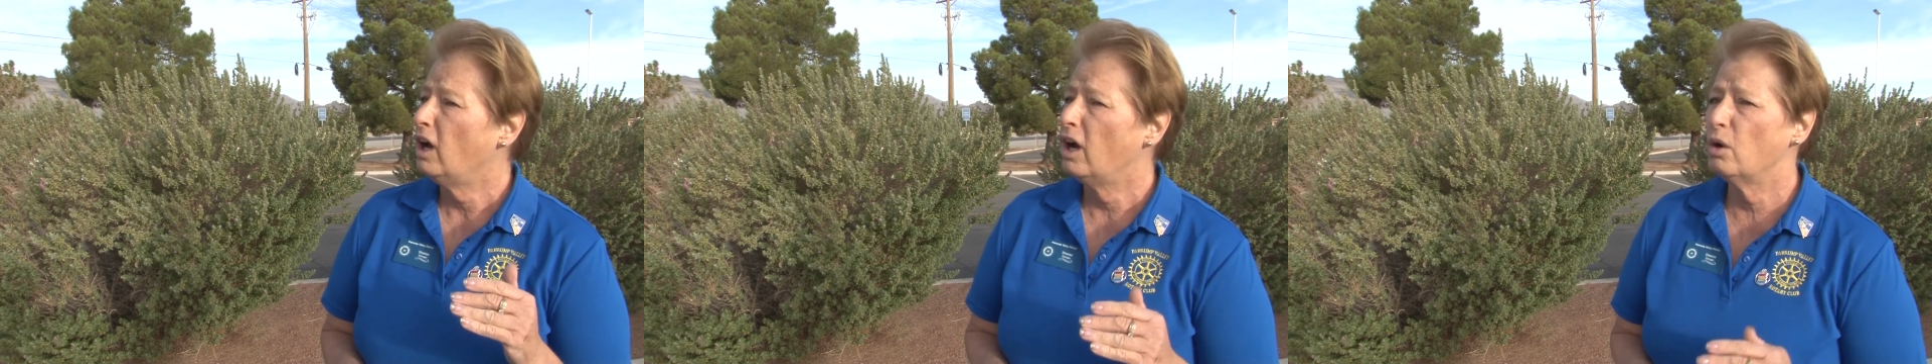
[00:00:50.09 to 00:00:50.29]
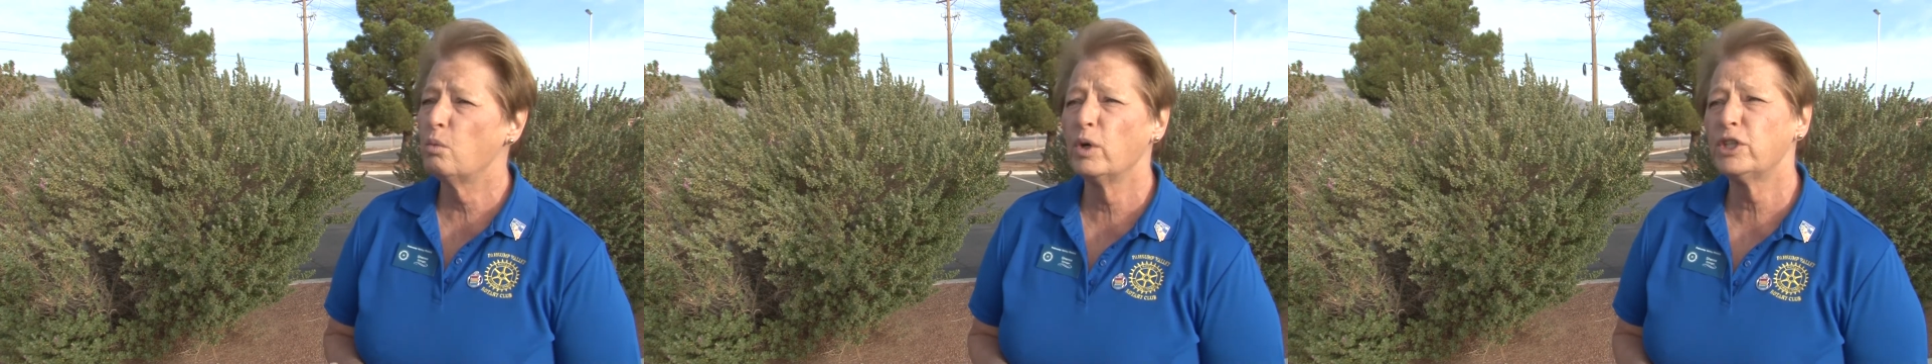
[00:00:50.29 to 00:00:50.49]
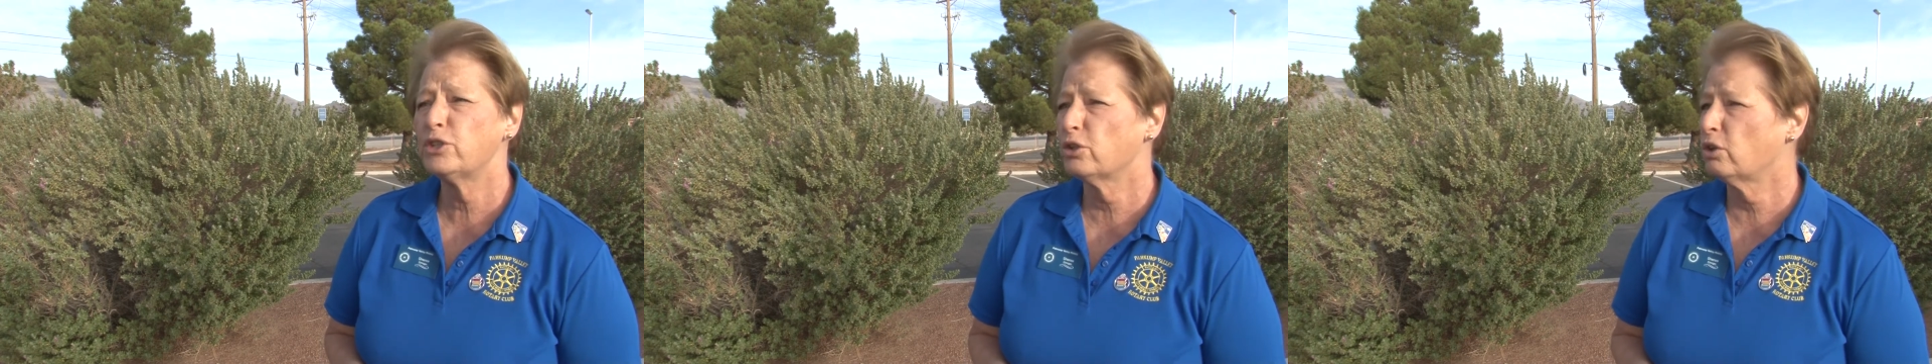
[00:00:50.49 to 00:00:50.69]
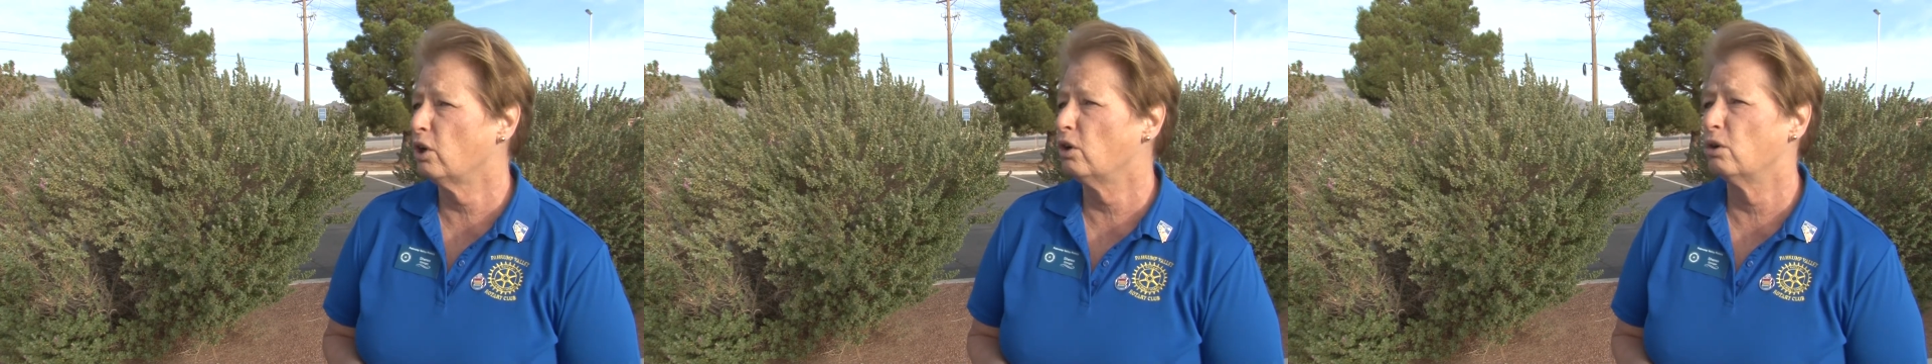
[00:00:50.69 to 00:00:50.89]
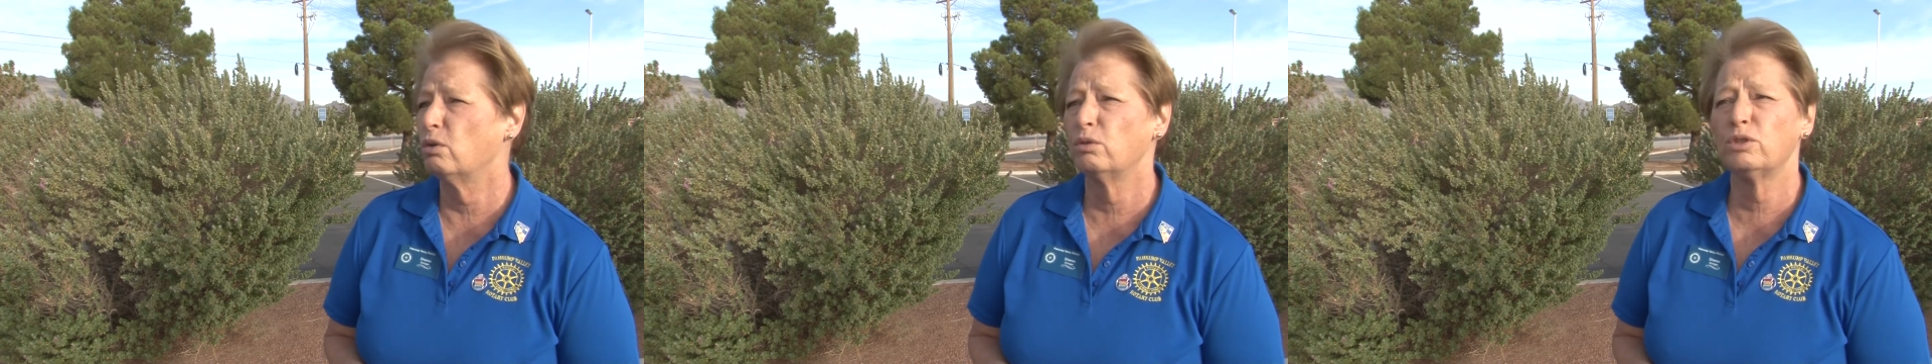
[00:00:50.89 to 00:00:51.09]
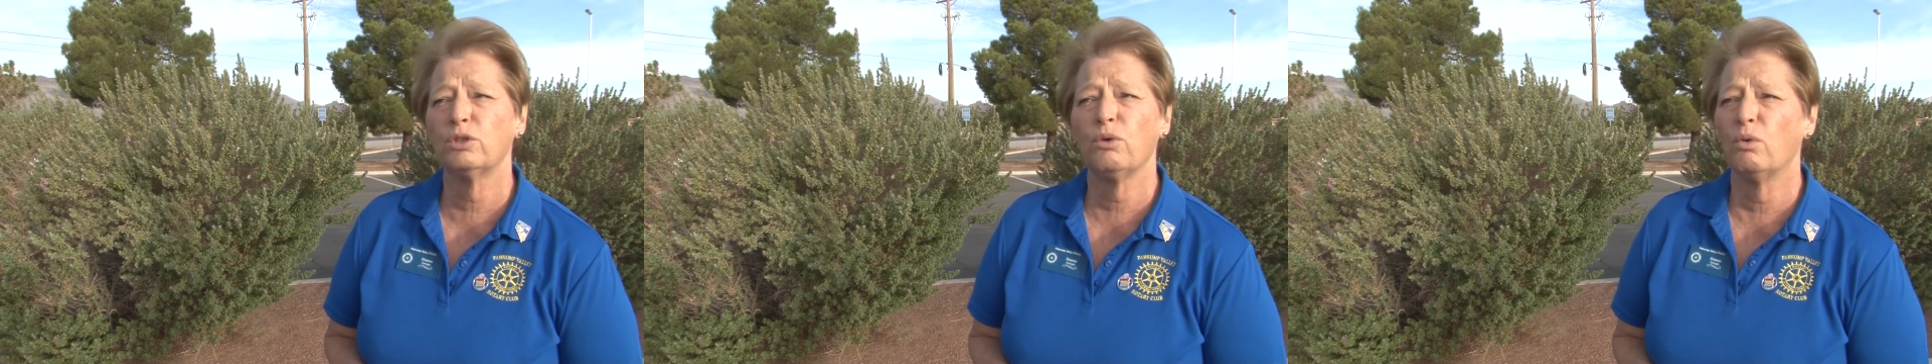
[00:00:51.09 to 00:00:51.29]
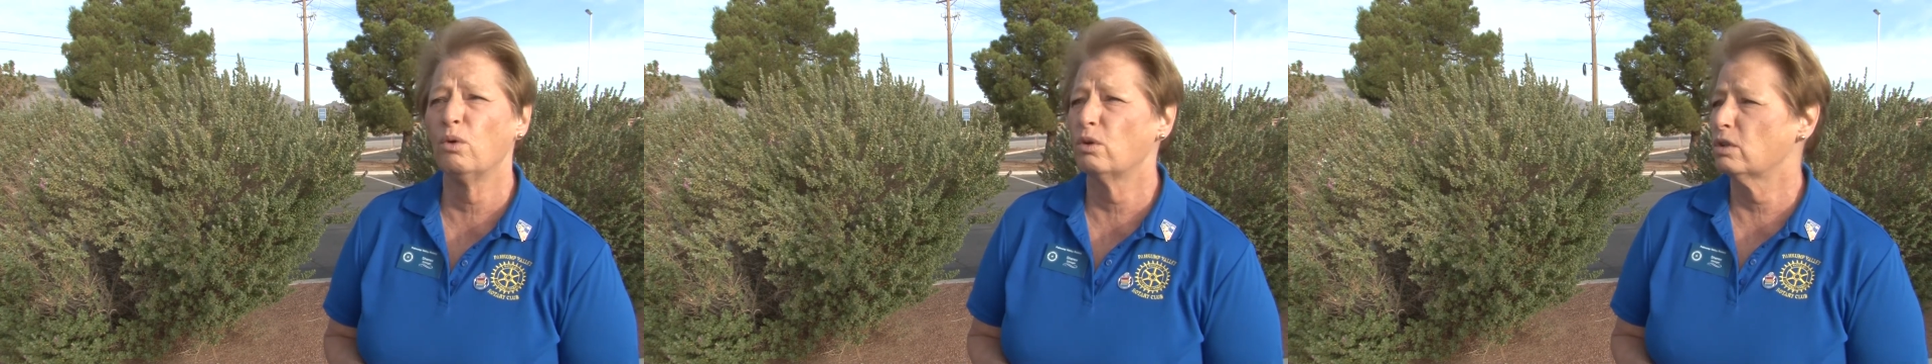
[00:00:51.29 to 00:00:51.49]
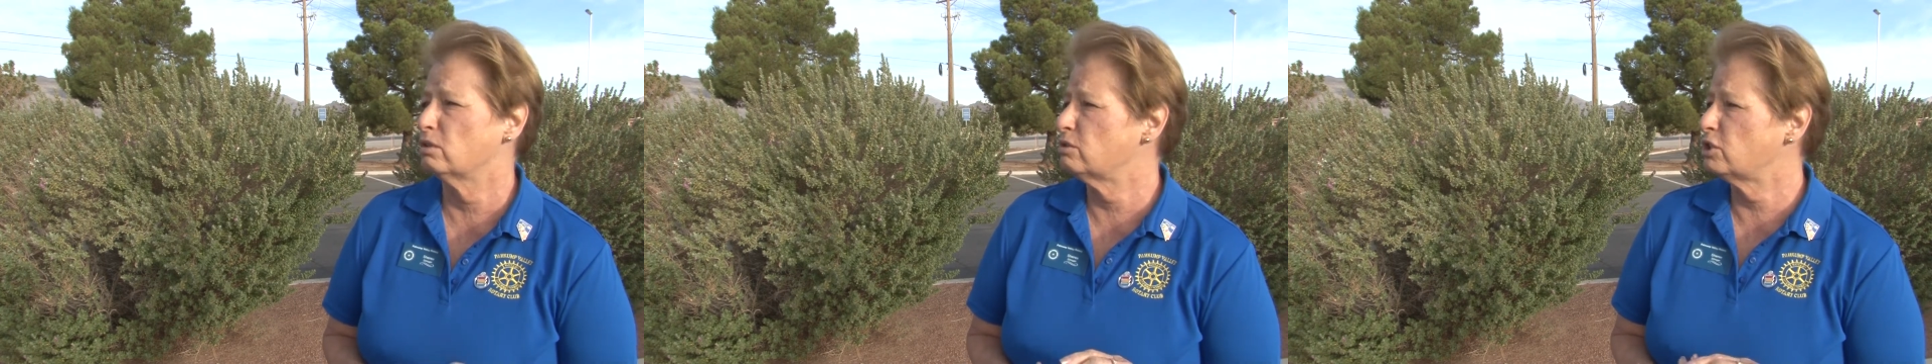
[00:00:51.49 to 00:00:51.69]
a winter coat
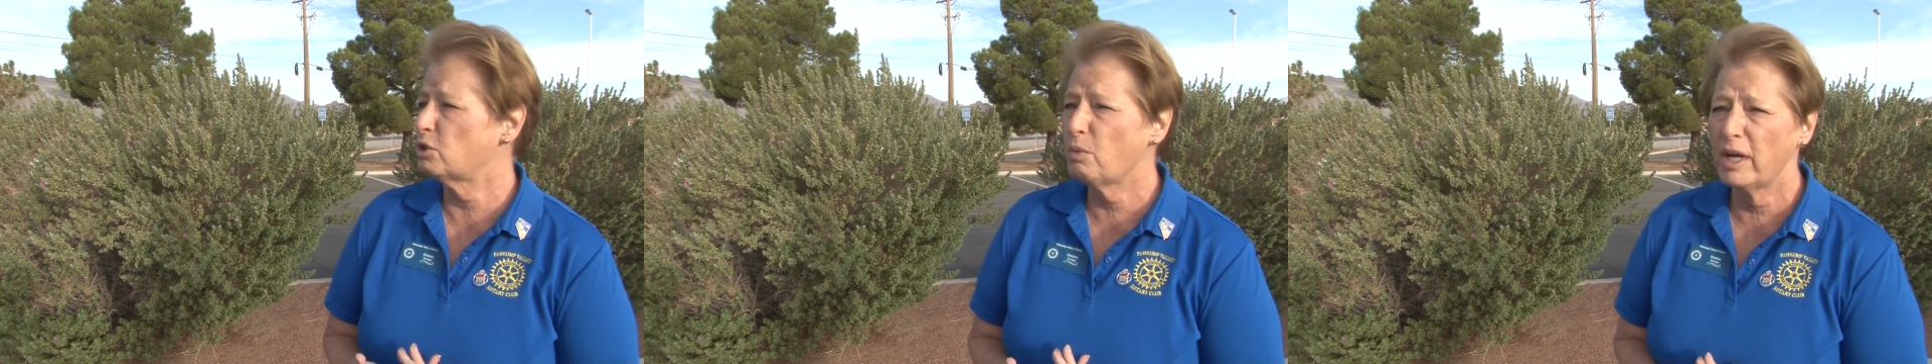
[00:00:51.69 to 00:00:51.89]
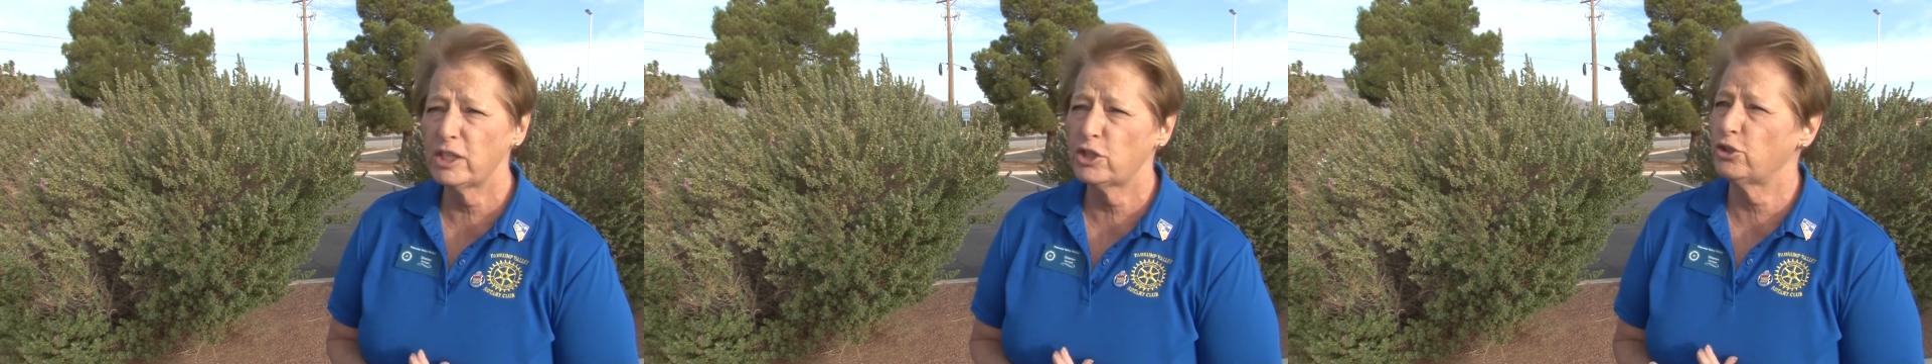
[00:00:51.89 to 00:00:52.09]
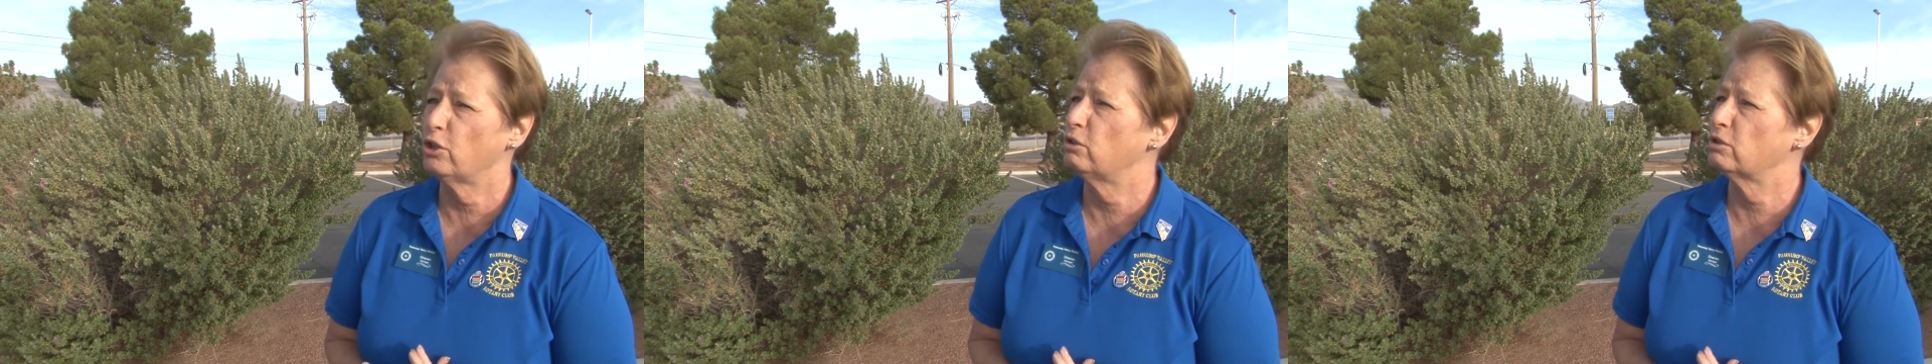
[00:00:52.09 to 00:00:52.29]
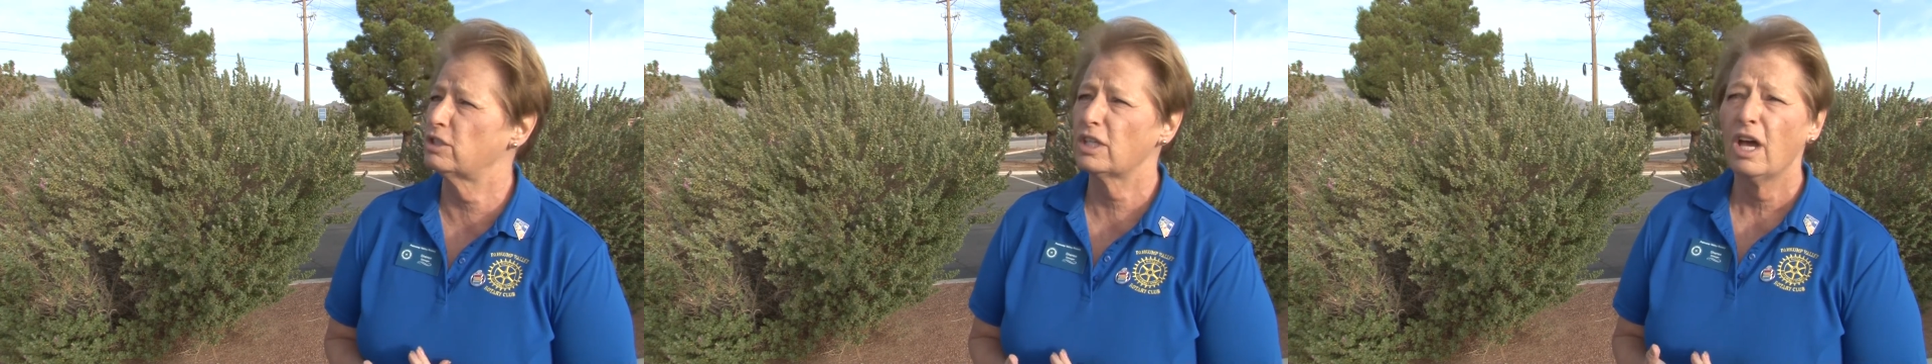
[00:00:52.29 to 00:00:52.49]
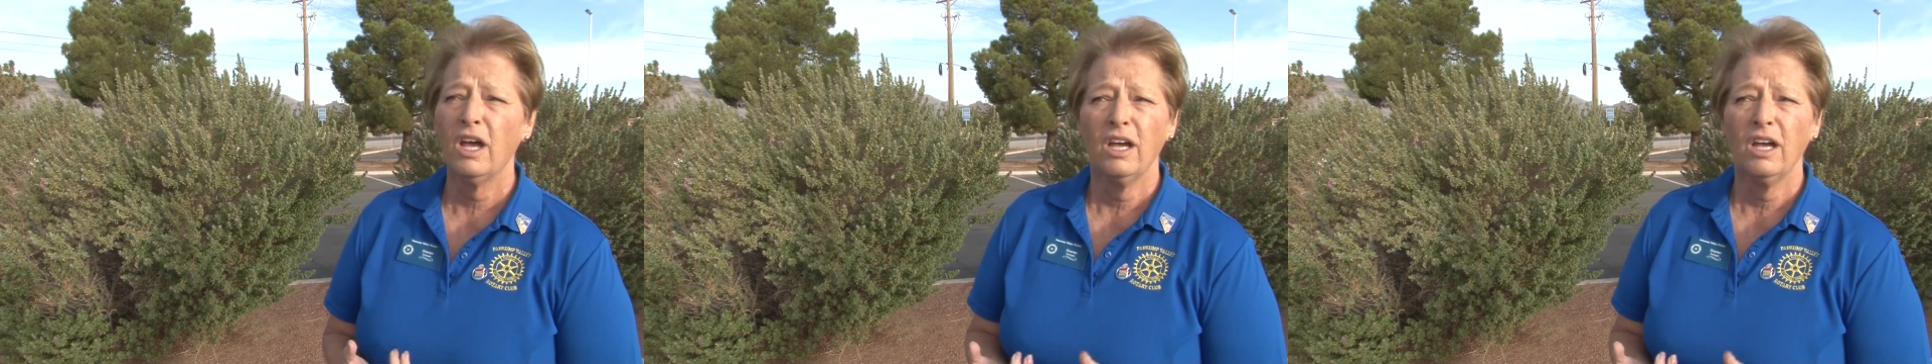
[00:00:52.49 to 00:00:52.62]
or sweatshirts.